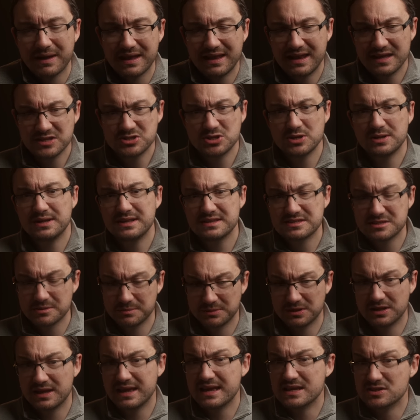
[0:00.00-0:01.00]
unless you need
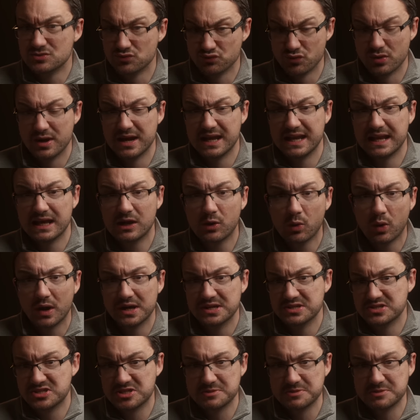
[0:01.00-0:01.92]
something that is really quite